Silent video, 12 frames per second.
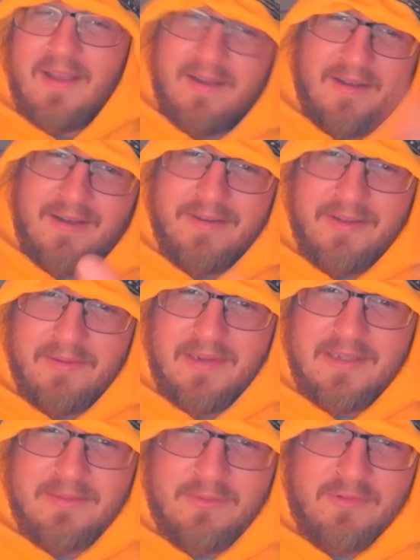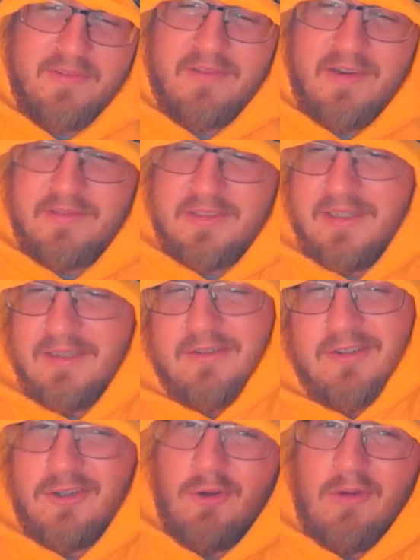Another amazing movie. If you've never seen it,
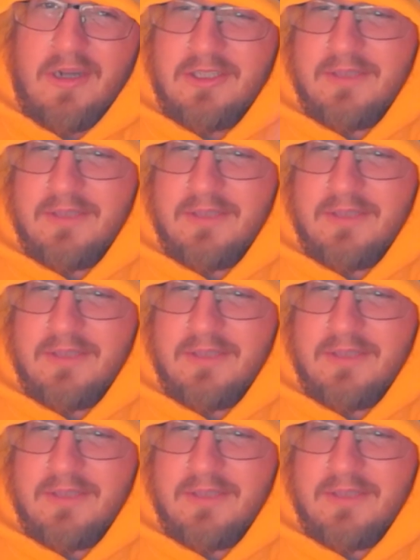go watch it.